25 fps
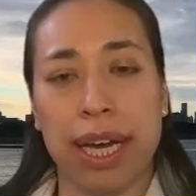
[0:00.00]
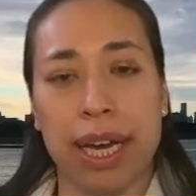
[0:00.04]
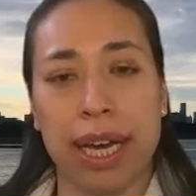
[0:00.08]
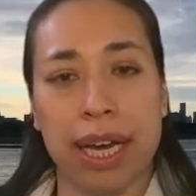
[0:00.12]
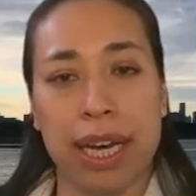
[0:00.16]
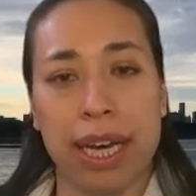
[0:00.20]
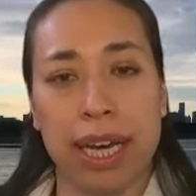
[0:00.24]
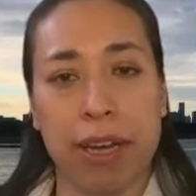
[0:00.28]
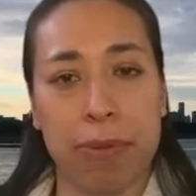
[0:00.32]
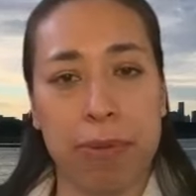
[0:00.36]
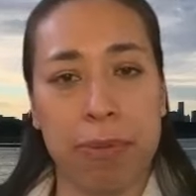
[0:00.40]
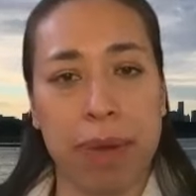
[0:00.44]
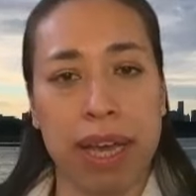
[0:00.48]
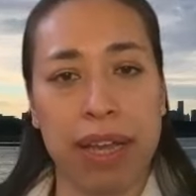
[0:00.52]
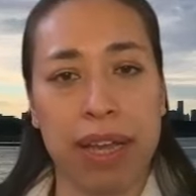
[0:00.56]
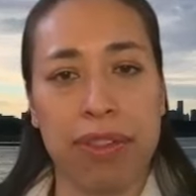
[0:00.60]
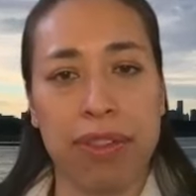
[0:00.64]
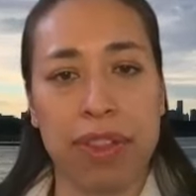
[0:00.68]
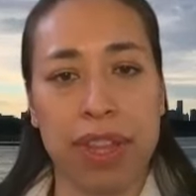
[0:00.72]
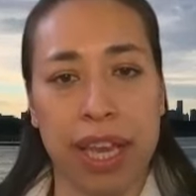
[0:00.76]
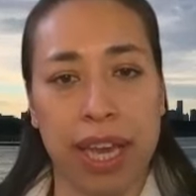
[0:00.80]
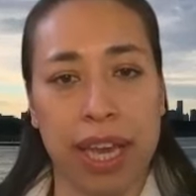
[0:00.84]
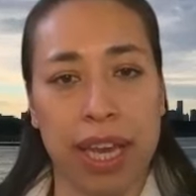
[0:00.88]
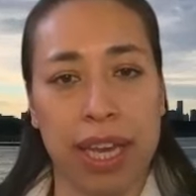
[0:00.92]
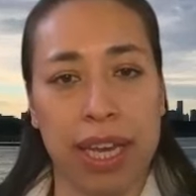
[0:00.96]
Um,
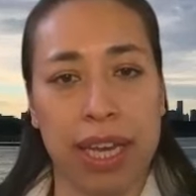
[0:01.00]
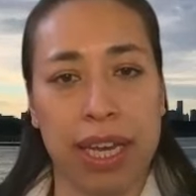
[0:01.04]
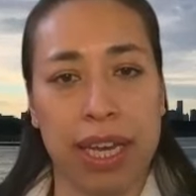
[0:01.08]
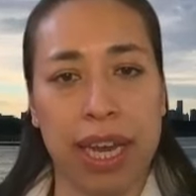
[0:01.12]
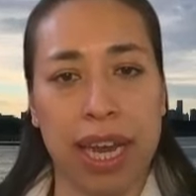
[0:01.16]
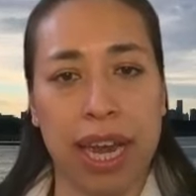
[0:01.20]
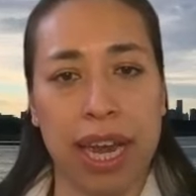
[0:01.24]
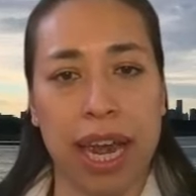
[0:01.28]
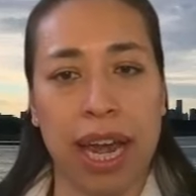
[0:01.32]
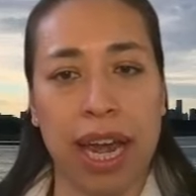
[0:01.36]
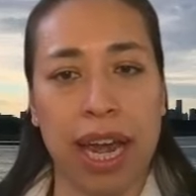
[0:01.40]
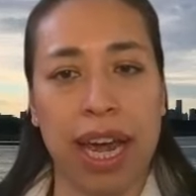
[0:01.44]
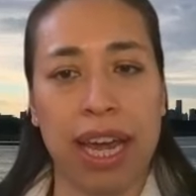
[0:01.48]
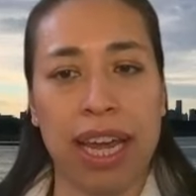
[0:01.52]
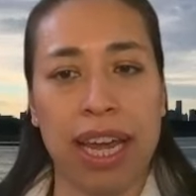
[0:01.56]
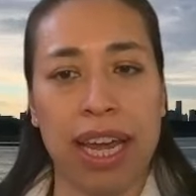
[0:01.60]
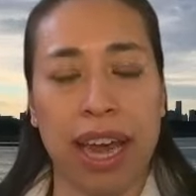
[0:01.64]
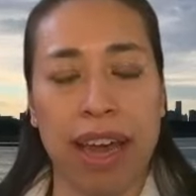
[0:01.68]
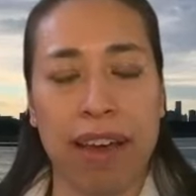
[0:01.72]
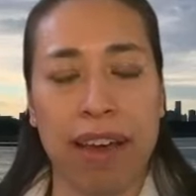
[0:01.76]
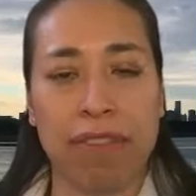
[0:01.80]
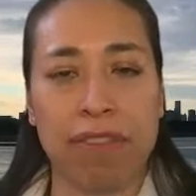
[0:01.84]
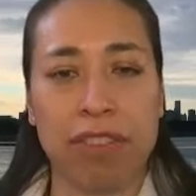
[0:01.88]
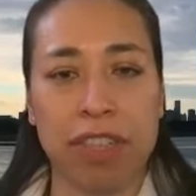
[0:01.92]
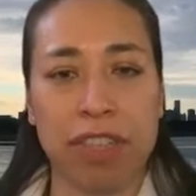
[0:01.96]
and then I
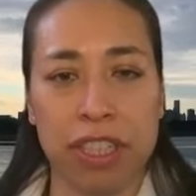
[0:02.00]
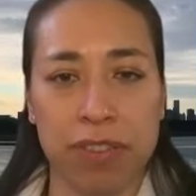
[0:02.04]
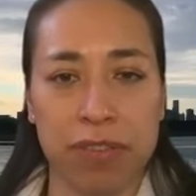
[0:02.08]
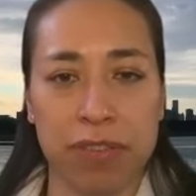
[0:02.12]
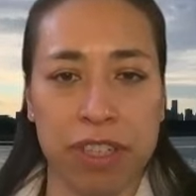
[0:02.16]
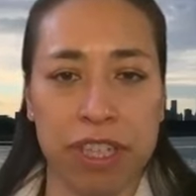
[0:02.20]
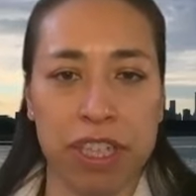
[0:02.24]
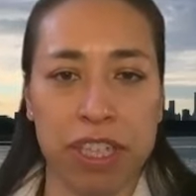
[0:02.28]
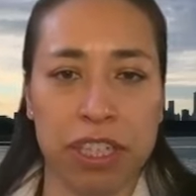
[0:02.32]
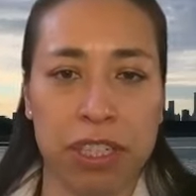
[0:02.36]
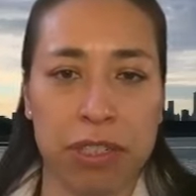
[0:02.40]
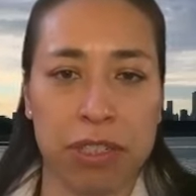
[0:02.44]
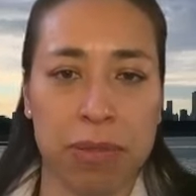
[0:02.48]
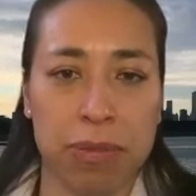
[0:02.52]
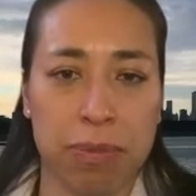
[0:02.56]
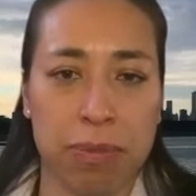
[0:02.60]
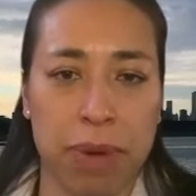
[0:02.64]
have just finished